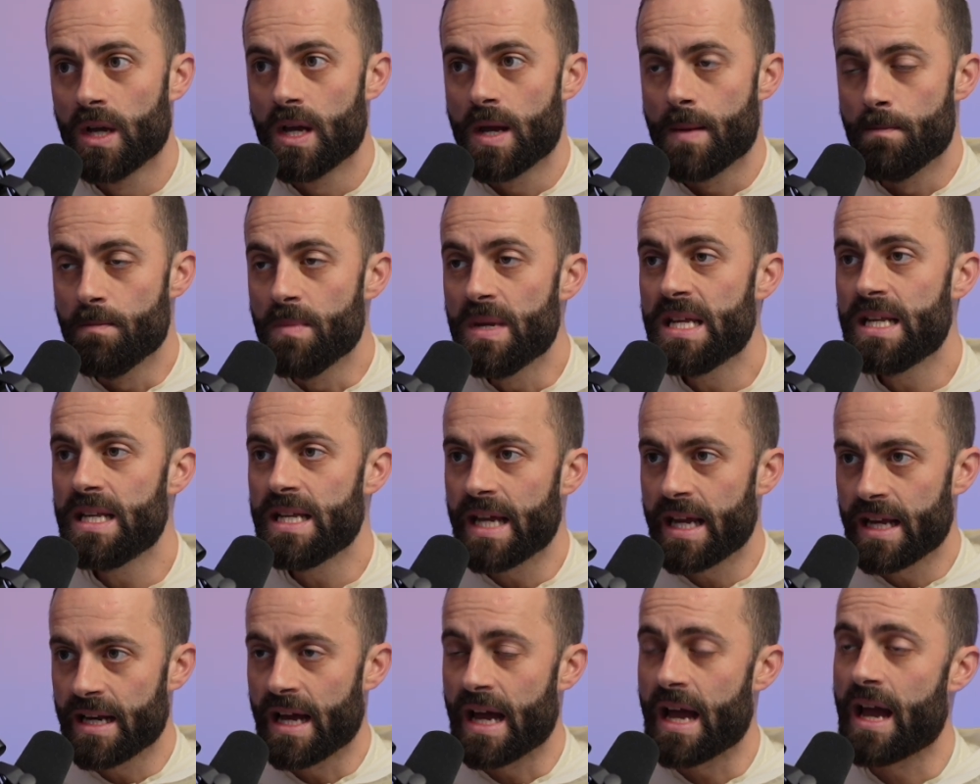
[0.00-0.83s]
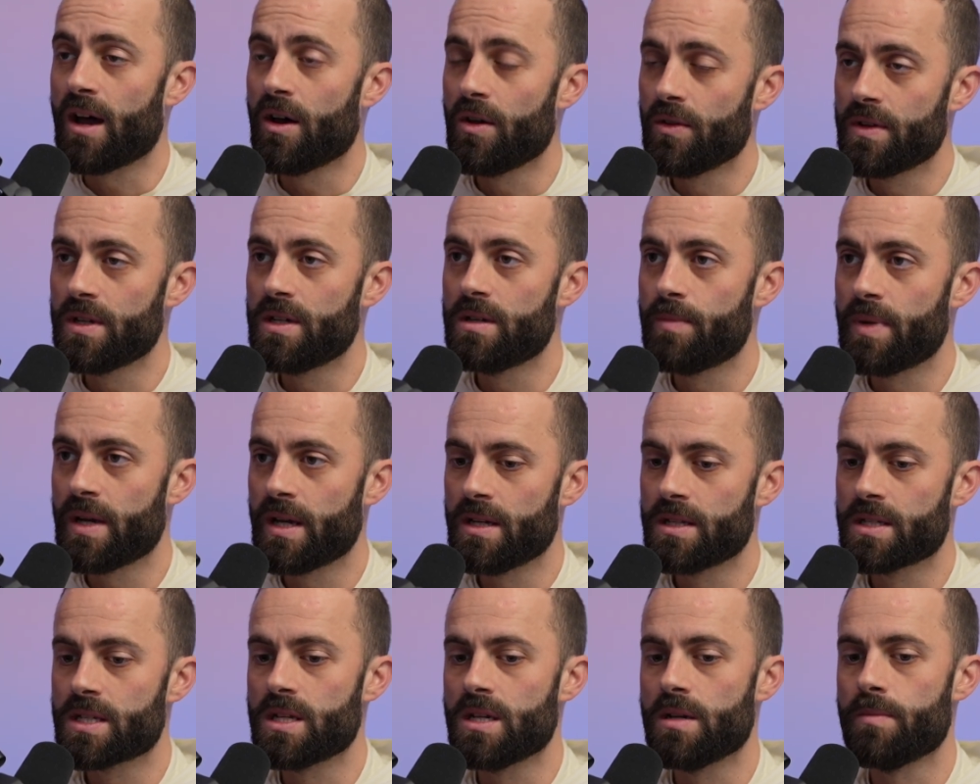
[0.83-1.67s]
mediate a healthy
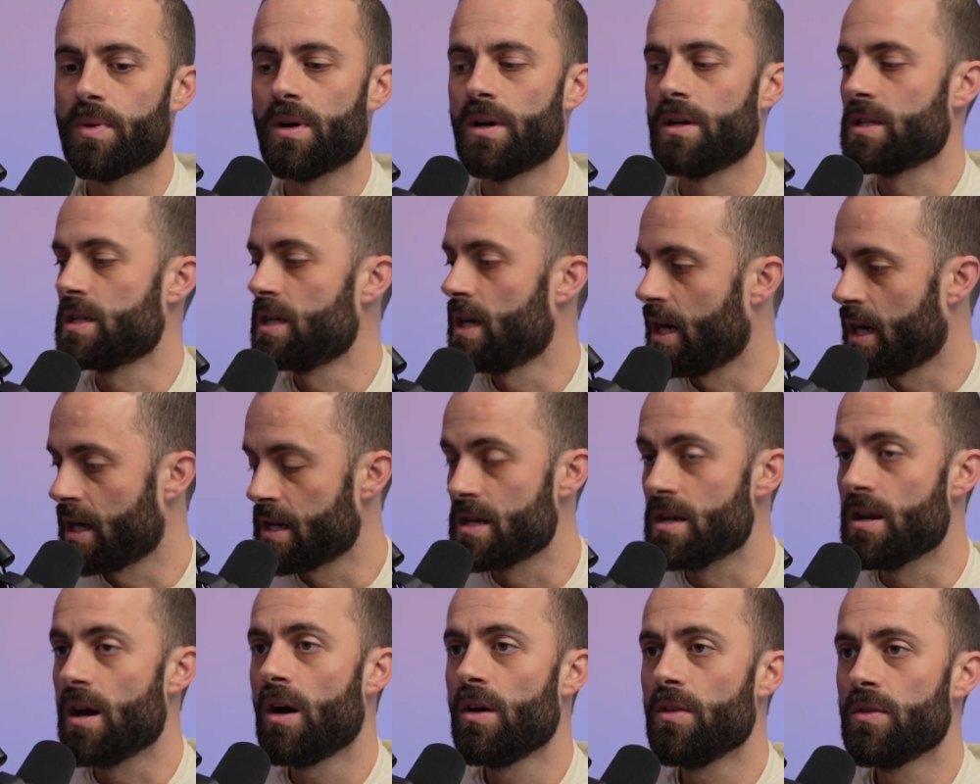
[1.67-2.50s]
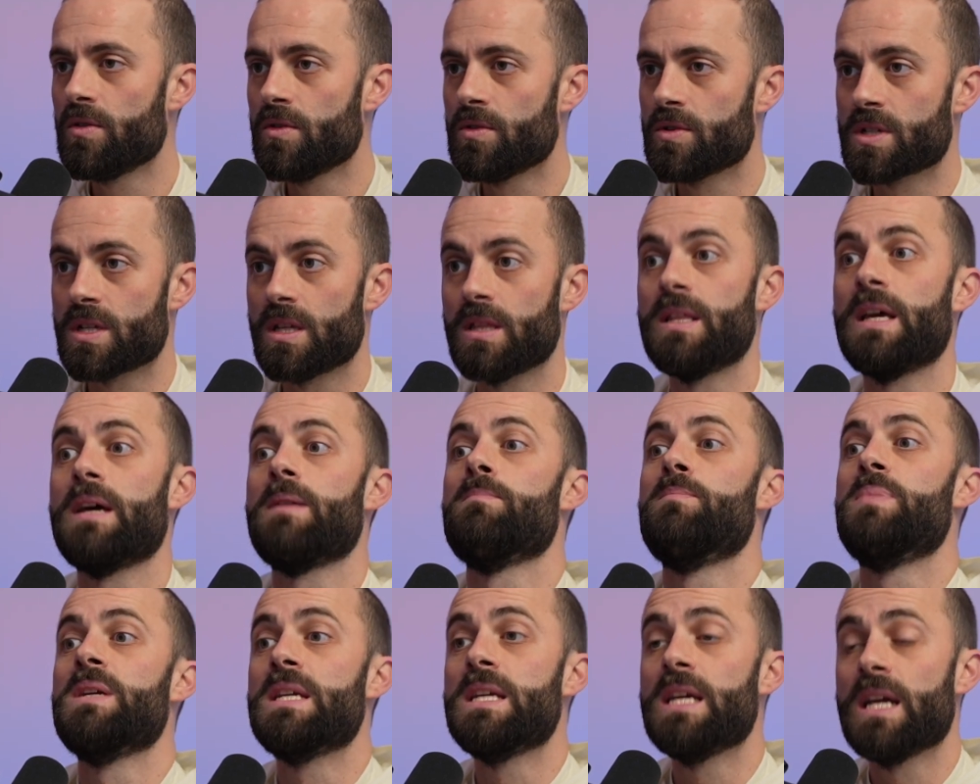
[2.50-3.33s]
dependency upon God and others
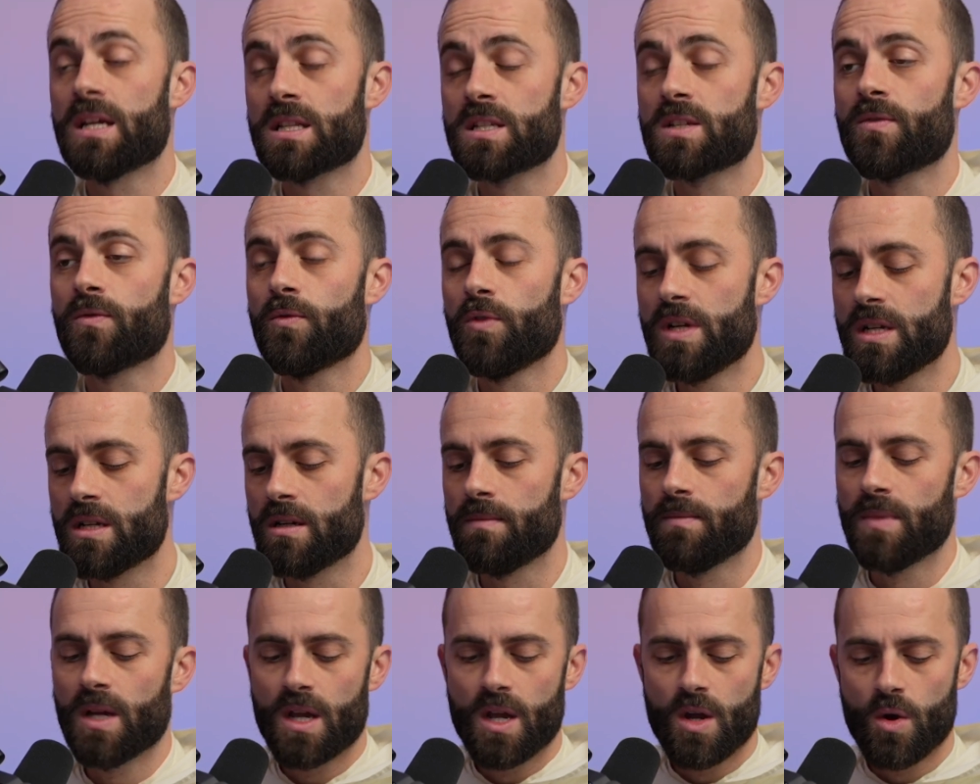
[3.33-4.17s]
that begets freedom,